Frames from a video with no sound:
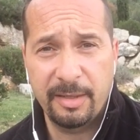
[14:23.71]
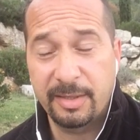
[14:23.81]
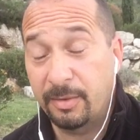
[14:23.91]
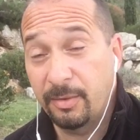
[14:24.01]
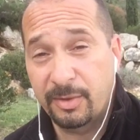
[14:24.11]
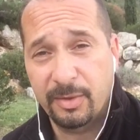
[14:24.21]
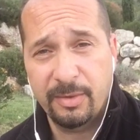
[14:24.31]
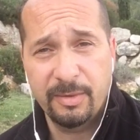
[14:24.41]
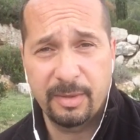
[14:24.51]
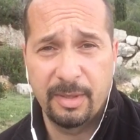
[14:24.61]
it's
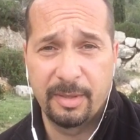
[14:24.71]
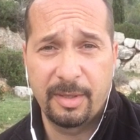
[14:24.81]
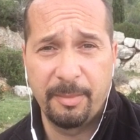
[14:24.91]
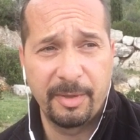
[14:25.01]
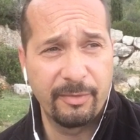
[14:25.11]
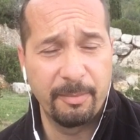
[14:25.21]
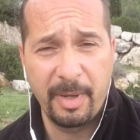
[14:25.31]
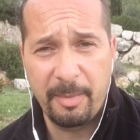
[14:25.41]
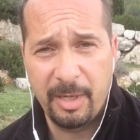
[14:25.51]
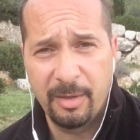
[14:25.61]
also coming from
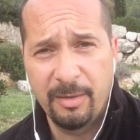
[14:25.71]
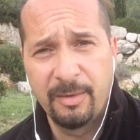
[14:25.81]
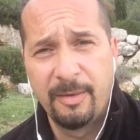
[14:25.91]
Babylon.